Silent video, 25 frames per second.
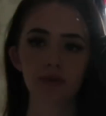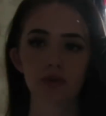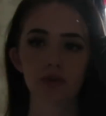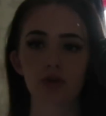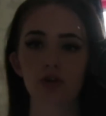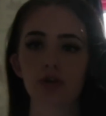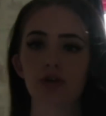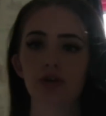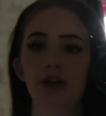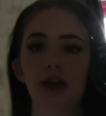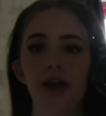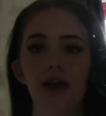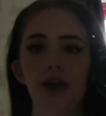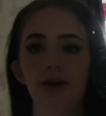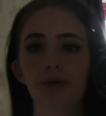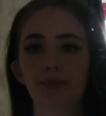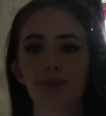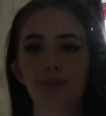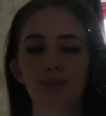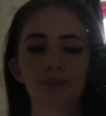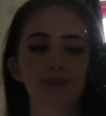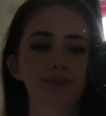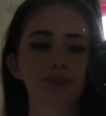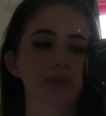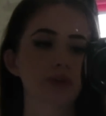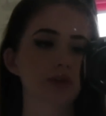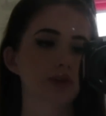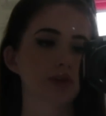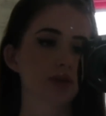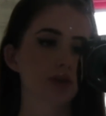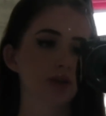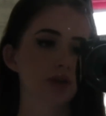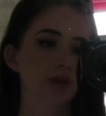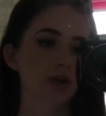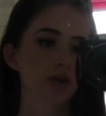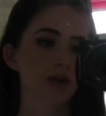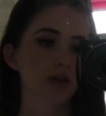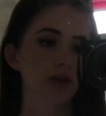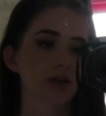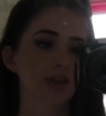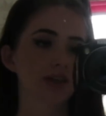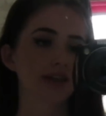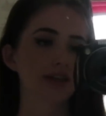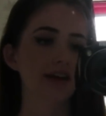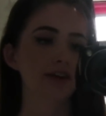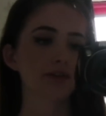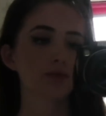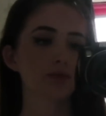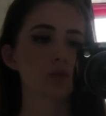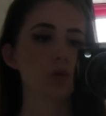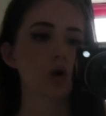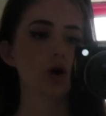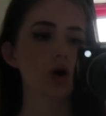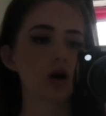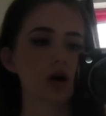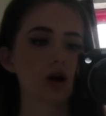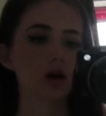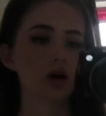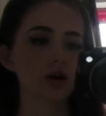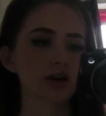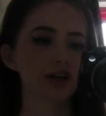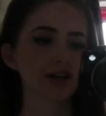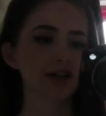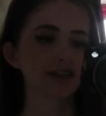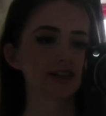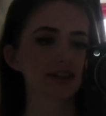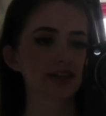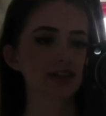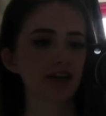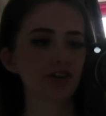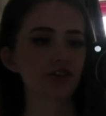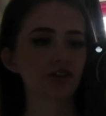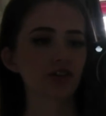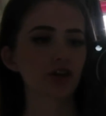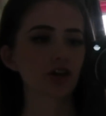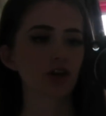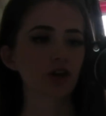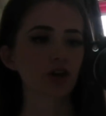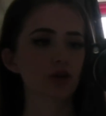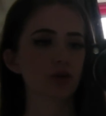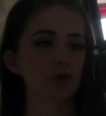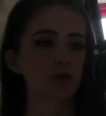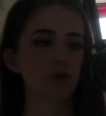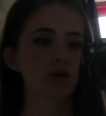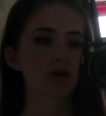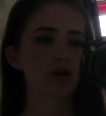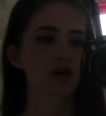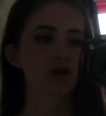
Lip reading: record it. Guess what? Guess who